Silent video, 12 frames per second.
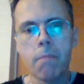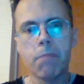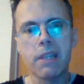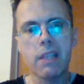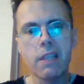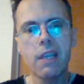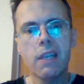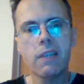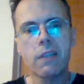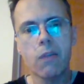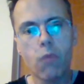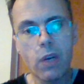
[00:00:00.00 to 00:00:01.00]
But the thing
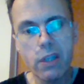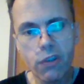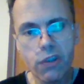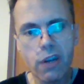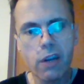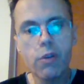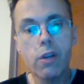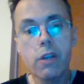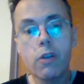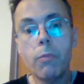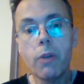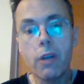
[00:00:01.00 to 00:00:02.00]
is that once you start to
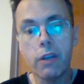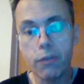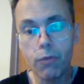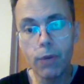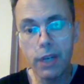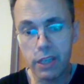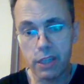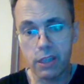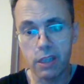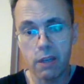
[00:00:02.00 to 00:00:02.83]
accumulate weight,